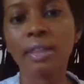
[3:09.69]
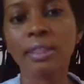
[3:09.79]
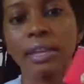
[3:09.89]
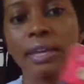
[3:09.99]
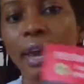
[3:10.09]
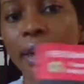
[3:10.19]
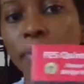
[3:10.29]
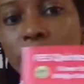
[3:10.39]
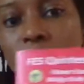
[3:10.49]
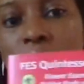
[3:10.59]
And they came
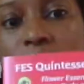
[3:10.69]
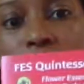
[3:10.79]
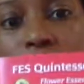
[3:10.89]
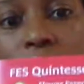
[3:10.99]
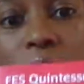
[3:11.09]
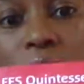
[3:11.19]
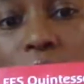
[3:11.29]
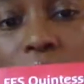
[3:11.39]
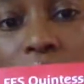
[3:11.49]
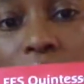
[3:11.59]
with this book
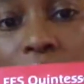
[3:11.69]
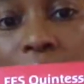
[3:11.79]
and it